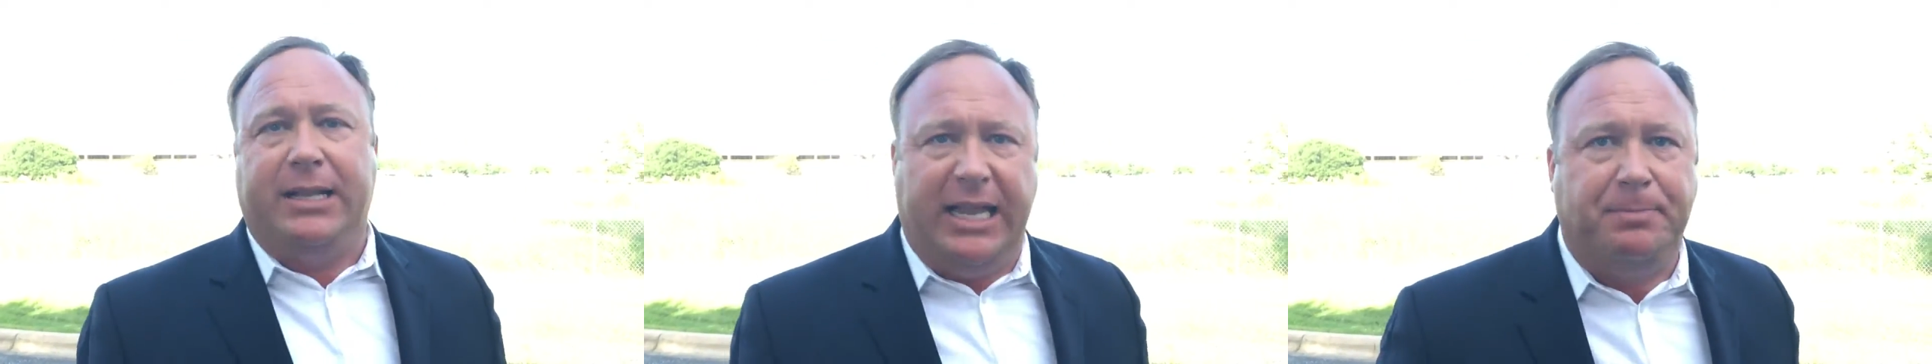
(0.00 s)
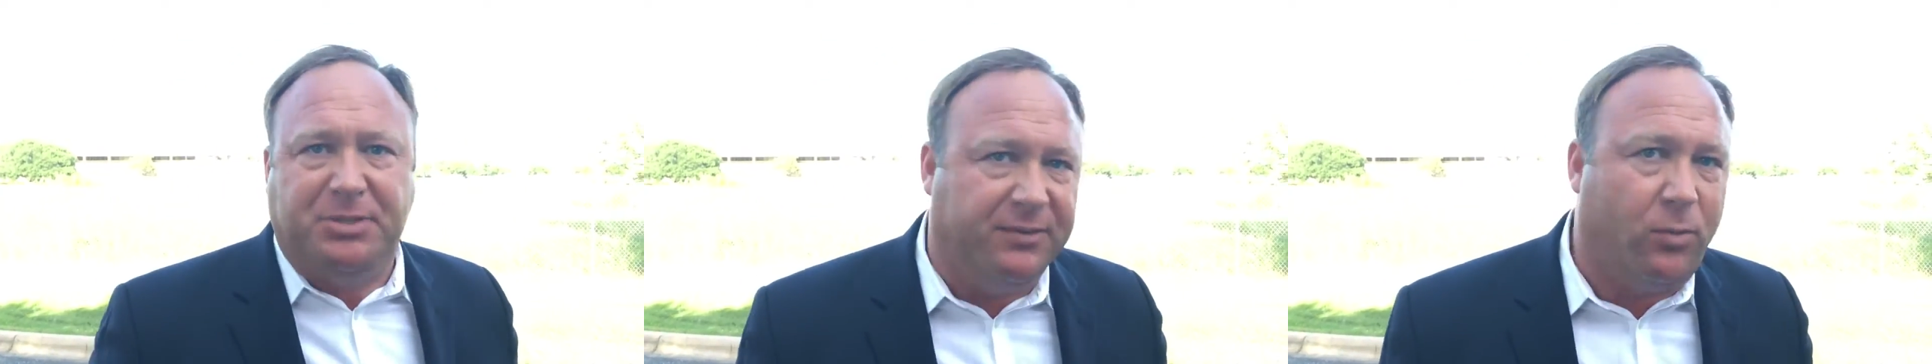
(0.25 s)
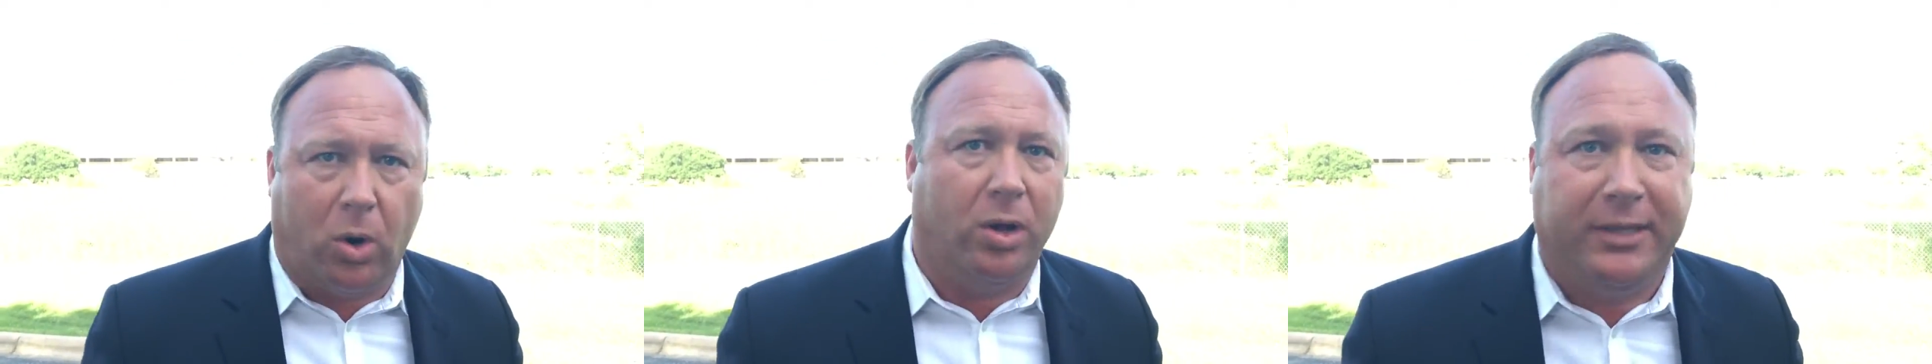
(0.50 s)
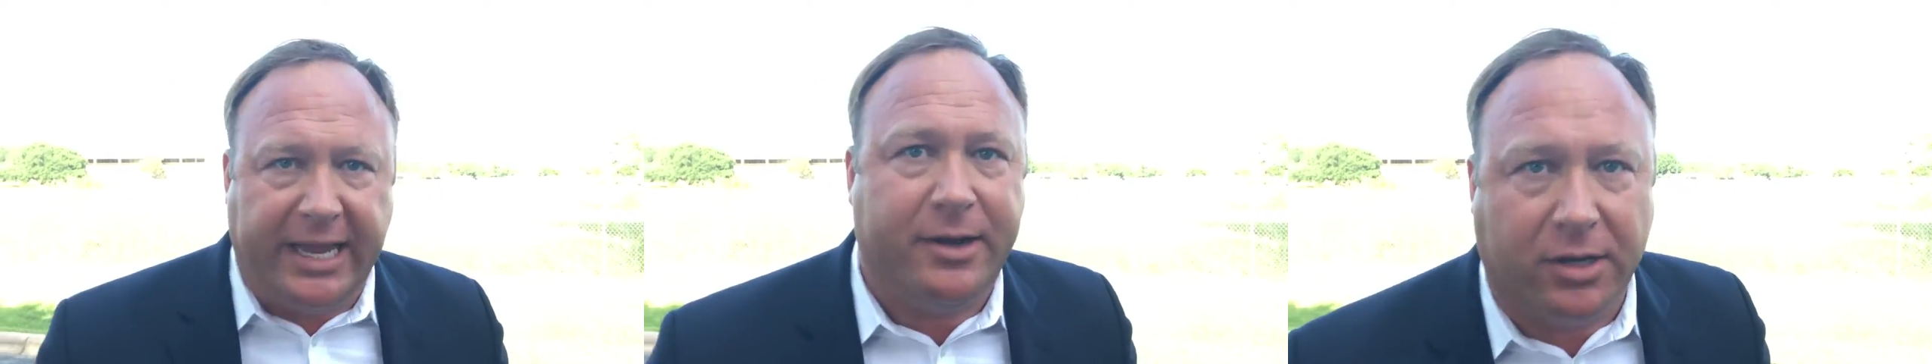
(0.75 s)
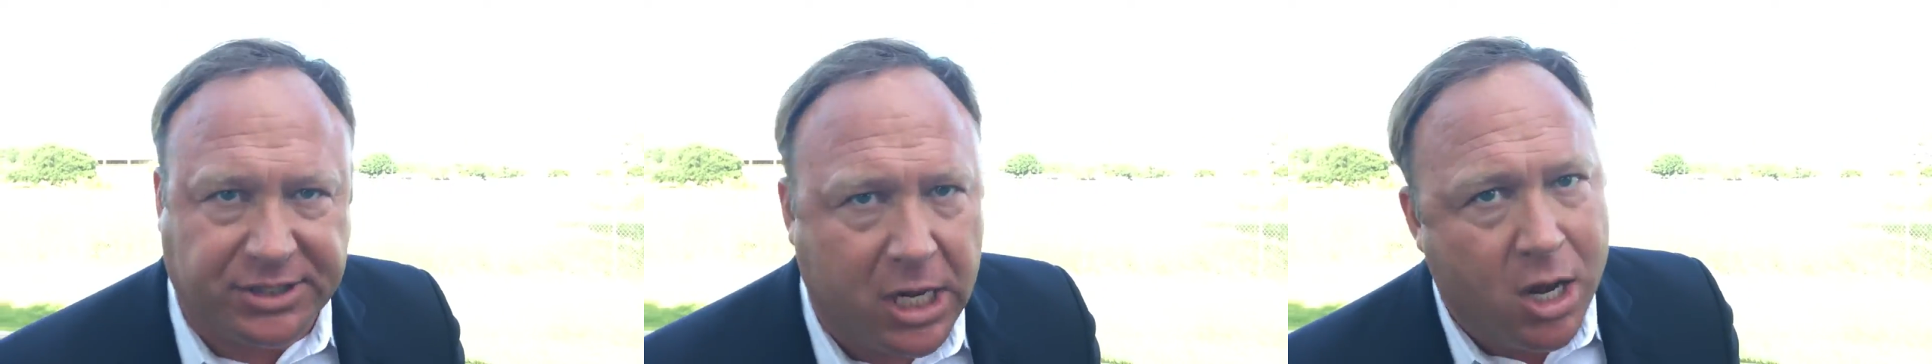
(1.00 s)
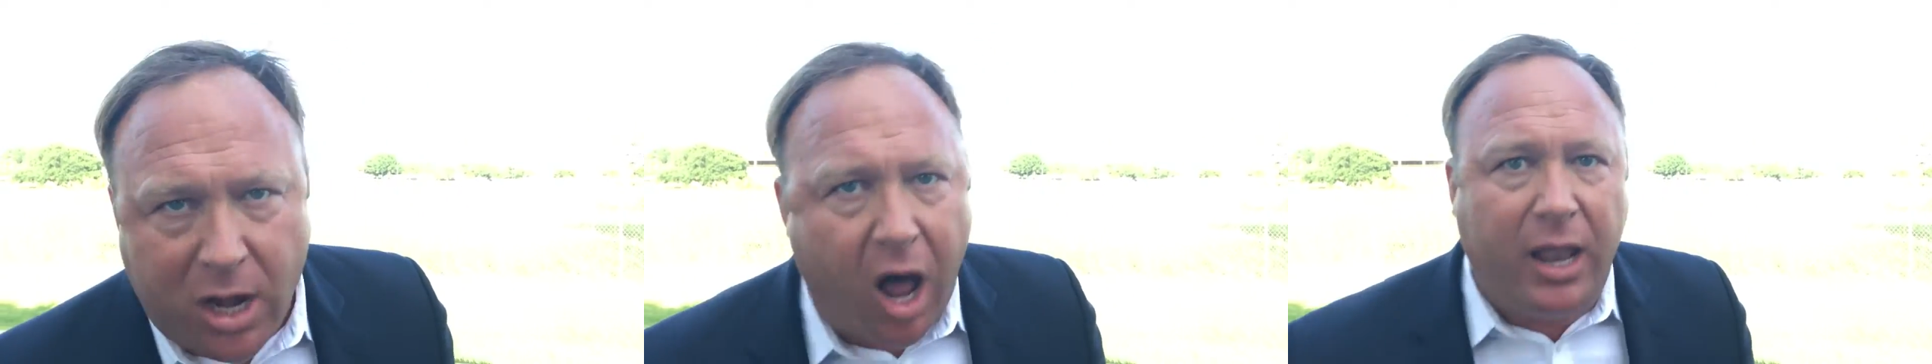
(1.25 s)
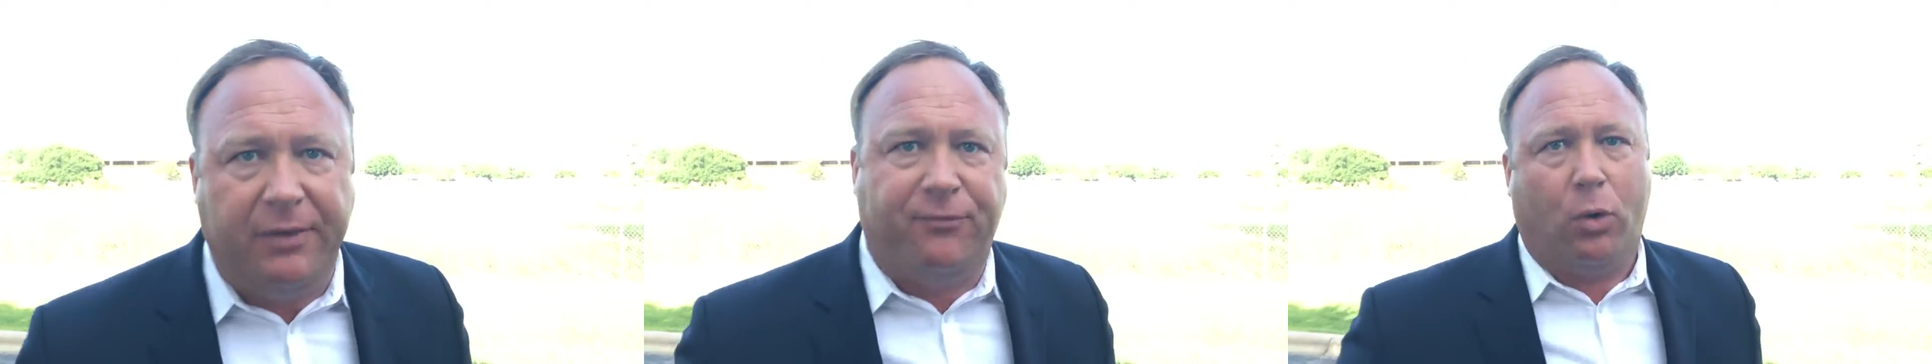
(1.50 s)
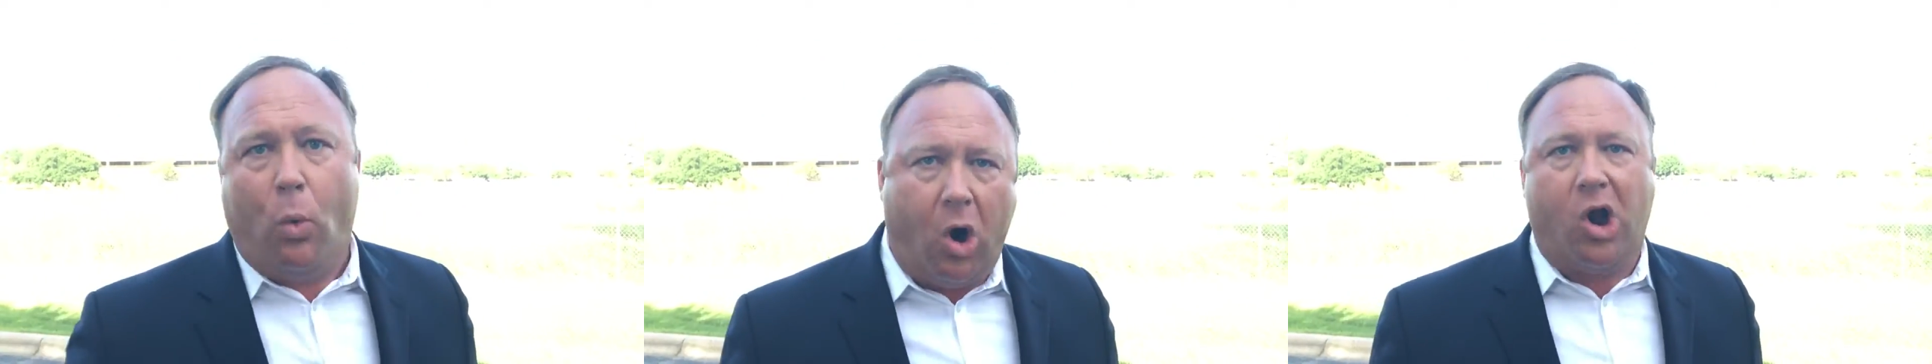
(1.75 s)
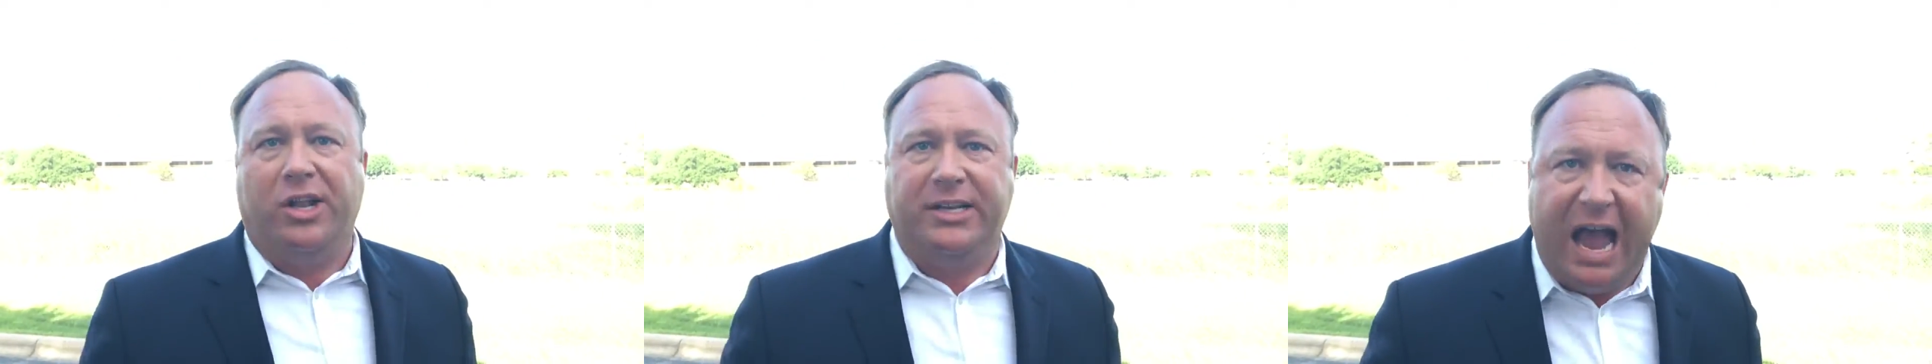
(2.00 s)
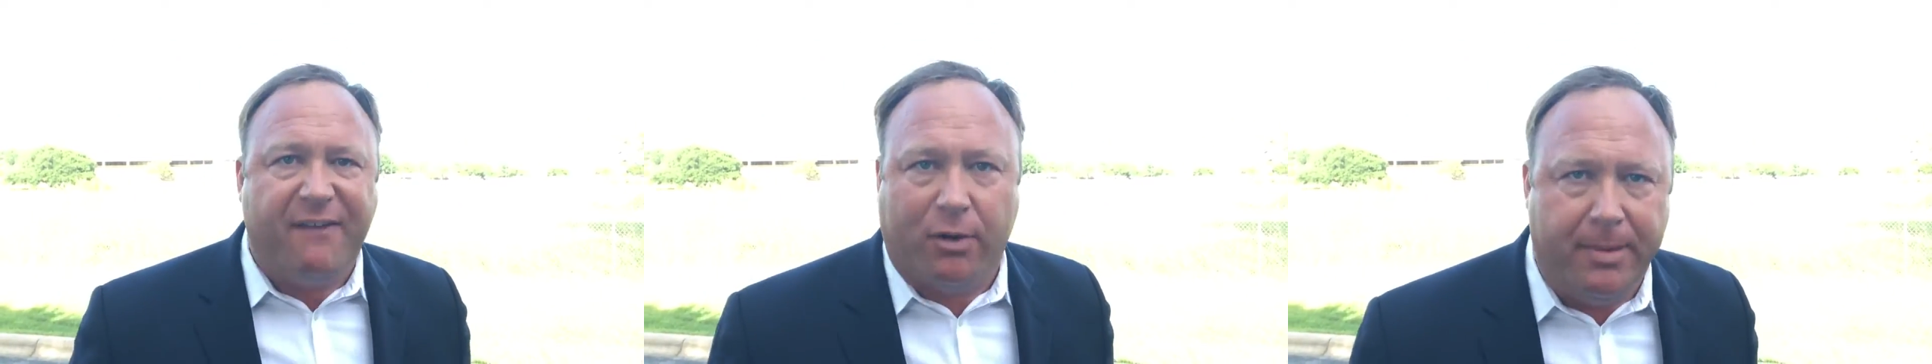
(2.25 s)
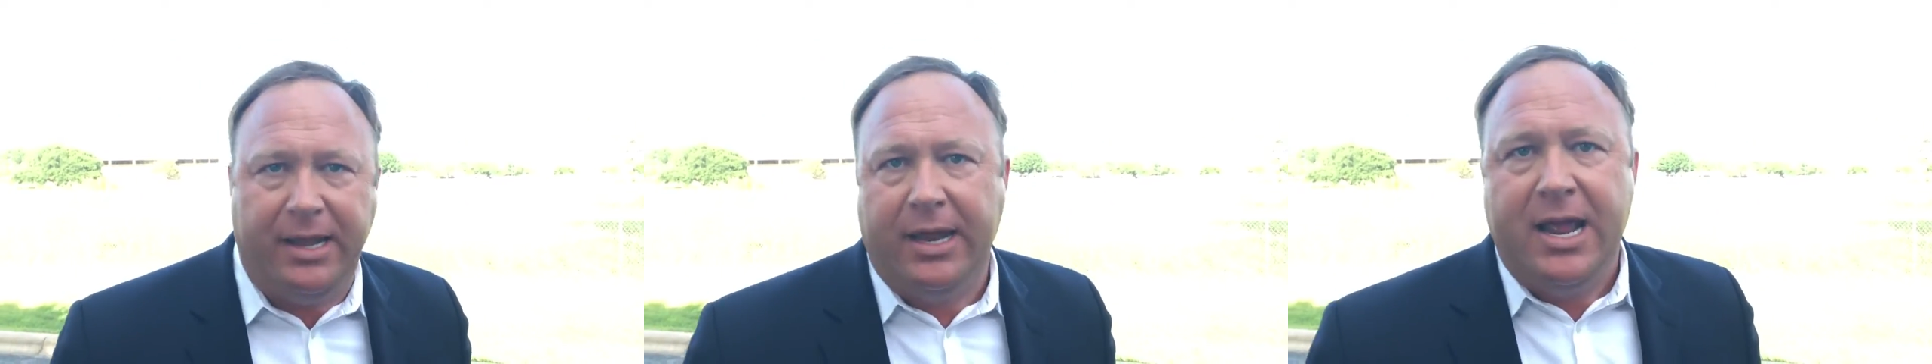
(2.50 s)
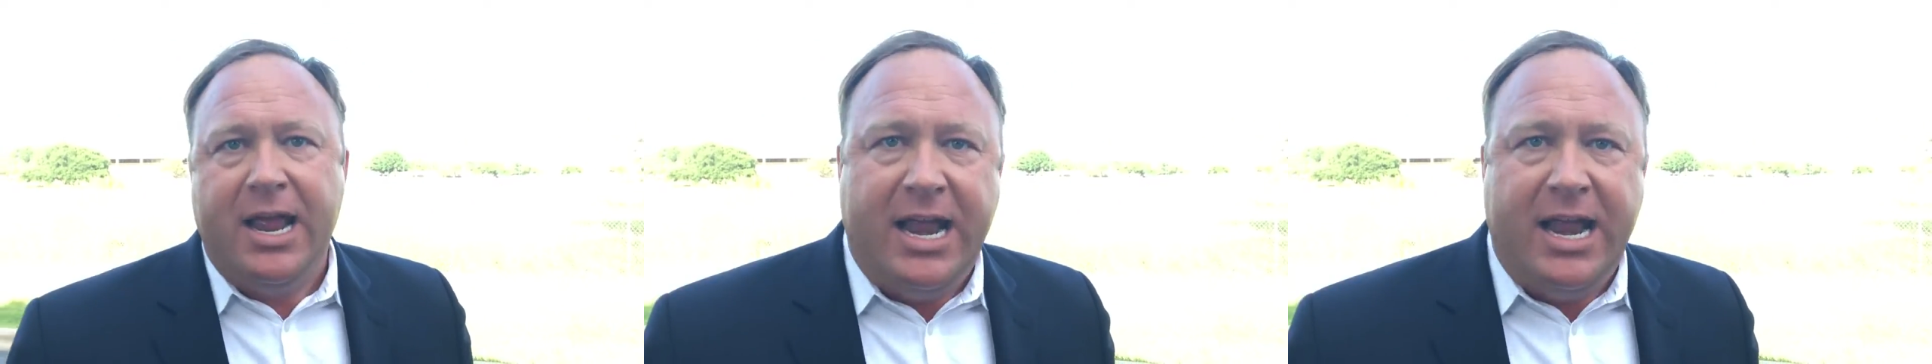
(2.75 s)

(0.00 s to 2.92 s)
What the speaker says: clips of world leaders calling for world government.